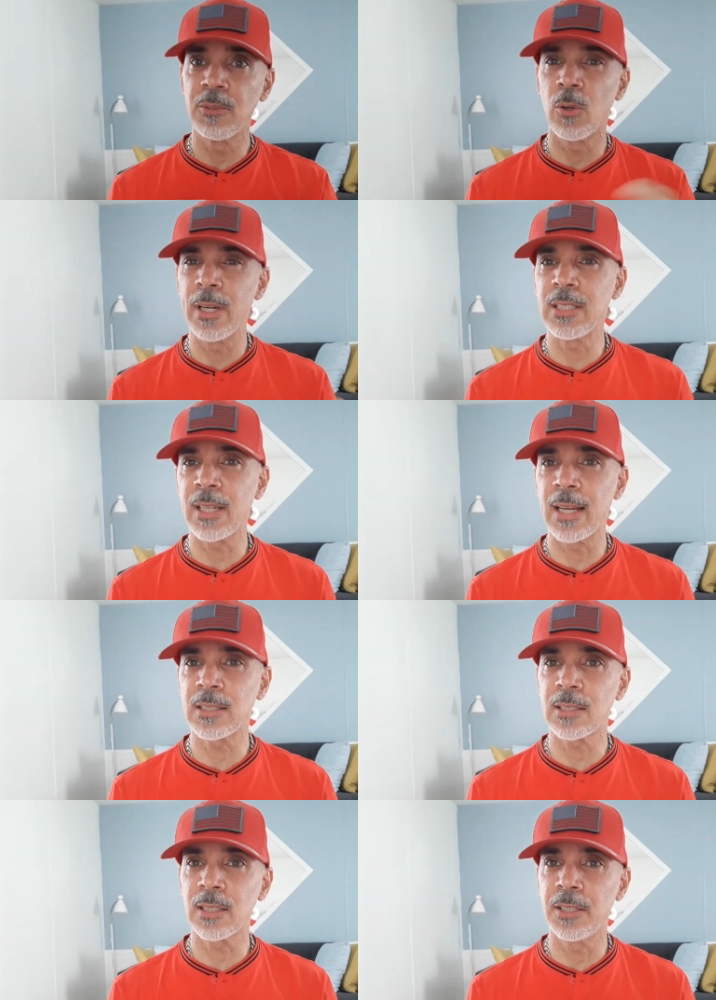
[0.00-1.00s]
noise
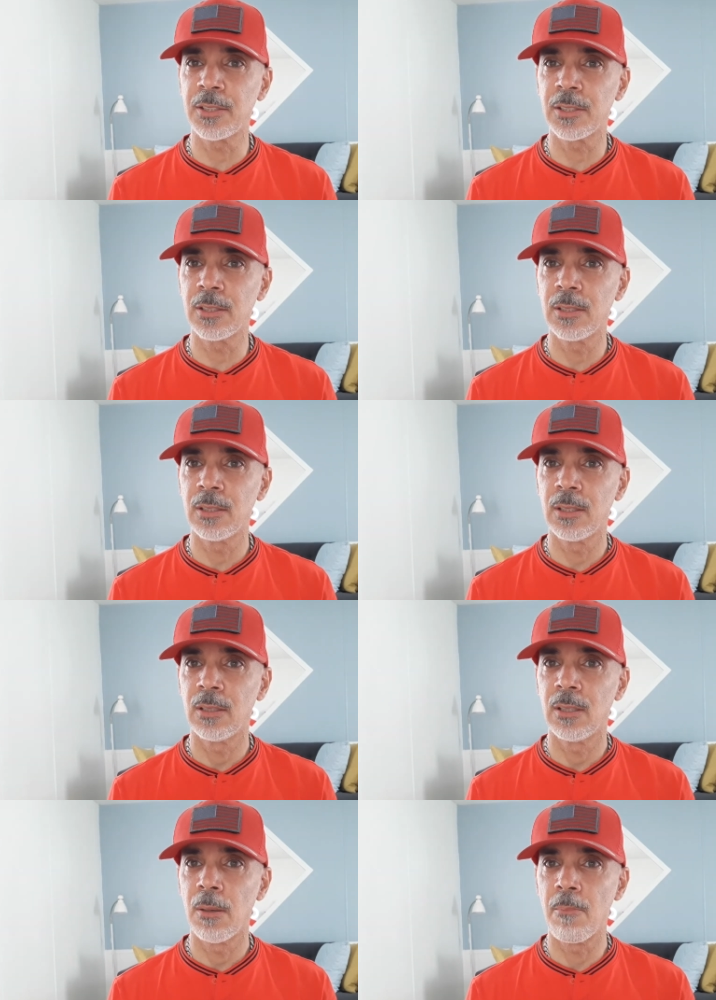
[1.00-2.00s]
cancellation
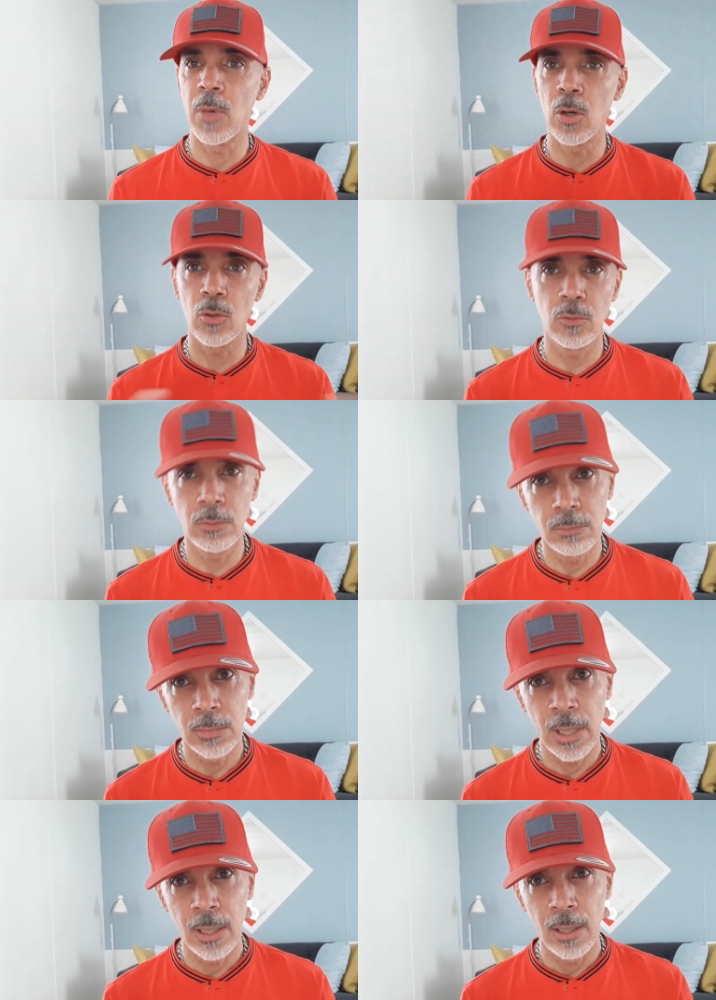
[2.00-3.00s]
mode
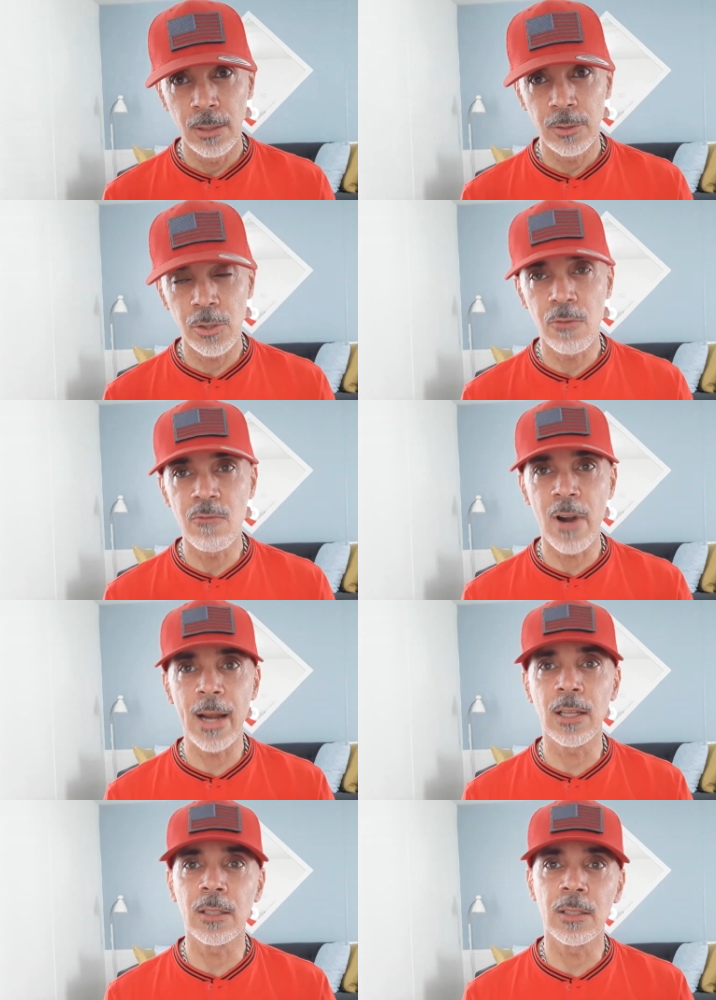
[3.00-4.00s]
to
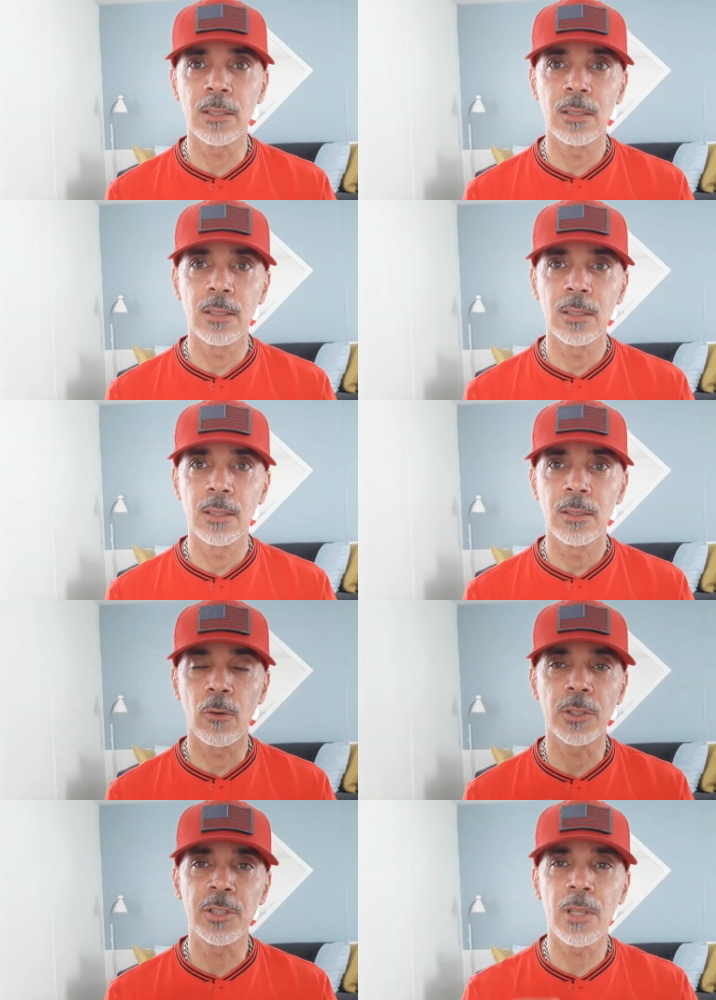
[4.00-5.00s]
regular
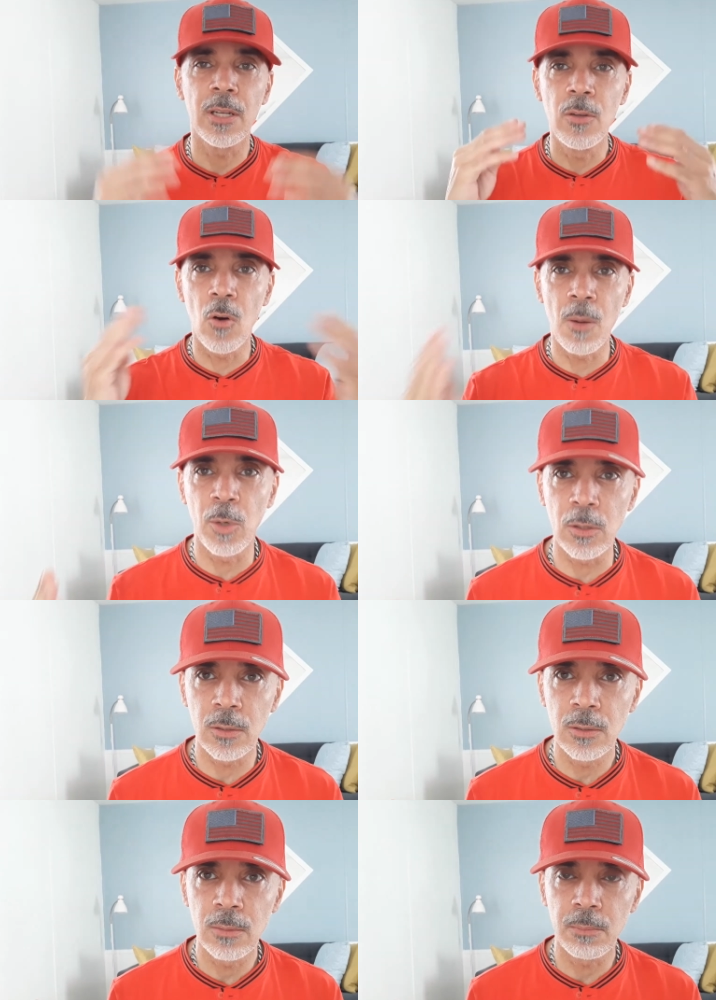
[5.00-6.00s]
or to the normal
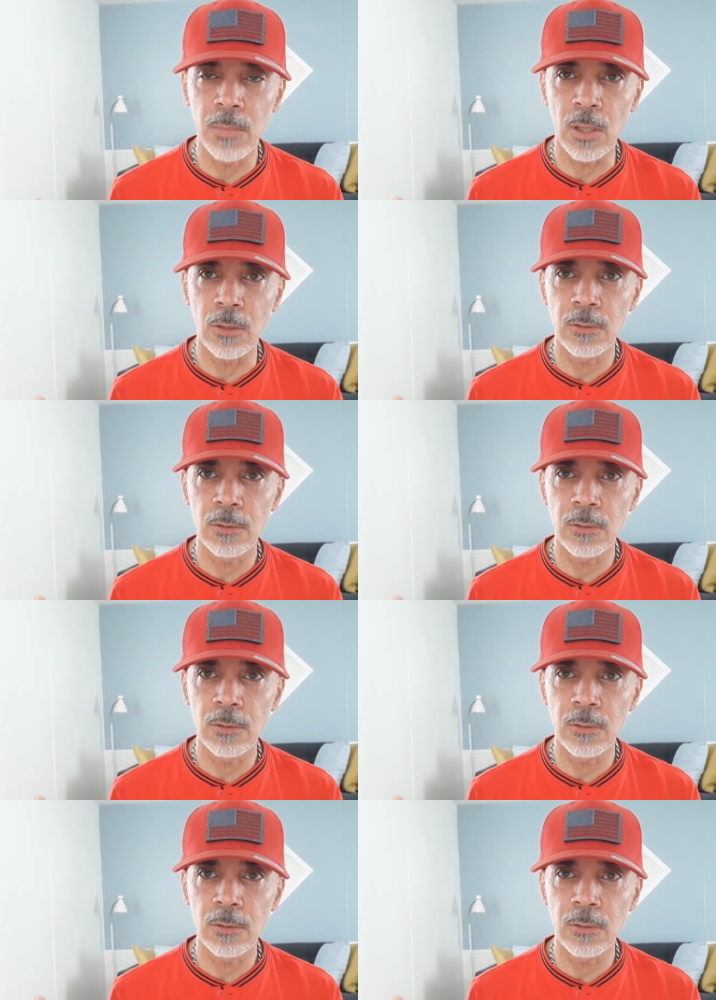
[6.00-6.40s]
mode.